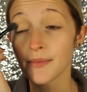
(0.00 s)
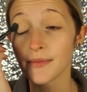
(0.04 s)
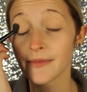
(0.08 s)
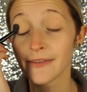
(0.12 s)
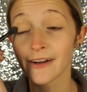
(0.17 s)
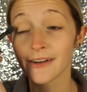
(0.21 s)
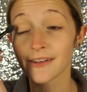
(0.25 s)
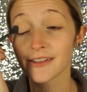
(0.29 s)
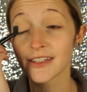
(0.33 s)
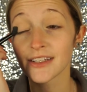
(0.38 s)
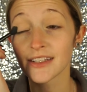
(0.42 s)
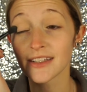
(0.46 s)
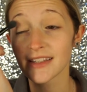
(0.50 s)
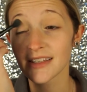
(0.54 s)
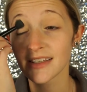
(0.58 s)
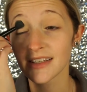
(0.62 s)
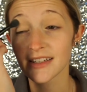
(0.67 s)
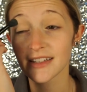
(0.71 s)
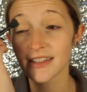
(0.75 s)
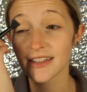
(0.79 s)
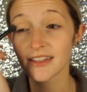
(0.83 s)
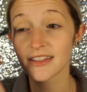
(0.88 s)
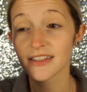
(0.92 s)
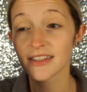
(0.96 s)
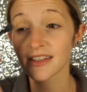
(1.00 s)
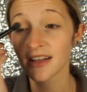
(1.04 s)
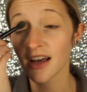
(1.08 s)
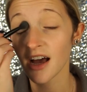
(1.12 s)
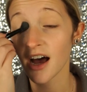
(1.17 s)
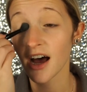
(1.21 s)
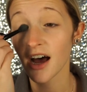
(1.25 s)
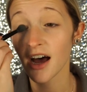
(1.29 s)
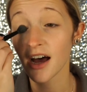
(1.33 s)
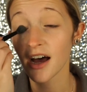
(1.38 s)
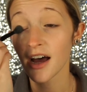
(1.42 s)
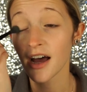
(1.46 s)
Now, since this is
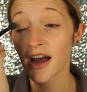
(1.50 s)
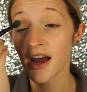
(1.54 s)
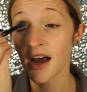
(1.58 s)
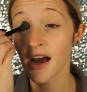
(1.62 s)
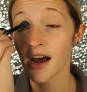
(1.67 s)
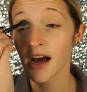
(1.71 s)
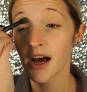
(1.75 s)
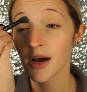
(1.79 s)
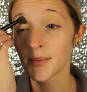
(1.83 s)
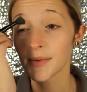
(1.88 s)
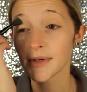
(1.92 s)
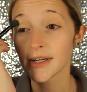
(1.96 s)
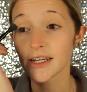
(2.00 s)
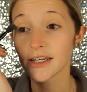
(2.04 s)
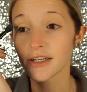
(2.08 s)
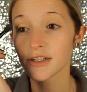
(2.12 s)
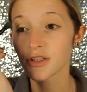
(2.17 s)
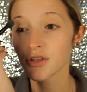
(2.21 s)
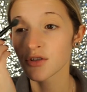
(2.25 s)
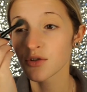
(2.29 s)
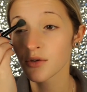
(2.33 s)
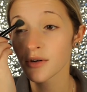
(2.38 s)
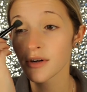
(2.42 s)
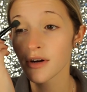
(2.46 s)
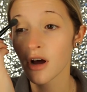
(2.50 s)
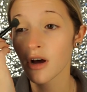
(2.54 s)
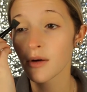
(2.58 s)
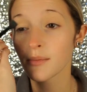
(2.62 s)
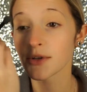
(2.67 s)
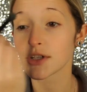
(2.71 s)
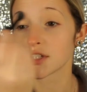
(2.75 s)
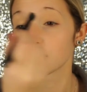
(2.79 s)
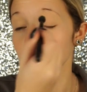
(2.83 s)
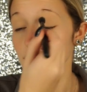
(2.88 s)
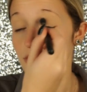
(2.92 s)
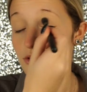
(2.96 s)
a beginner tutorial, I'll be
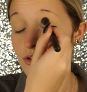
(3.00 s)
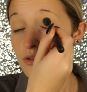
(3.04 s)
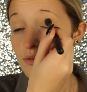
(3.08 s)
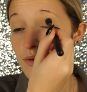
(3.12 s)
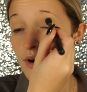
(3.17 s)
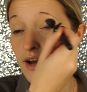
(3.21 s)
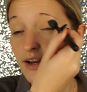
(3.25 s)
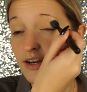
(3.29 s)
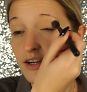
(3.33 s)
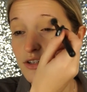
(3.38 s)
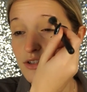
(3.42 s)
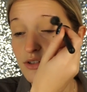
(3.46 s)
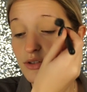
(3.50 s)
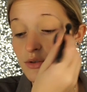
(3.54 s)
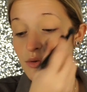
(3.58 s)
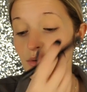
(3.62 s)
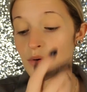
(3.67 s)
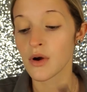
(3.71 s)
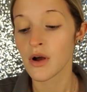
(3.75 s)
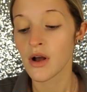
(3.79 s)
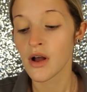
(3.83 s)
showing you how to do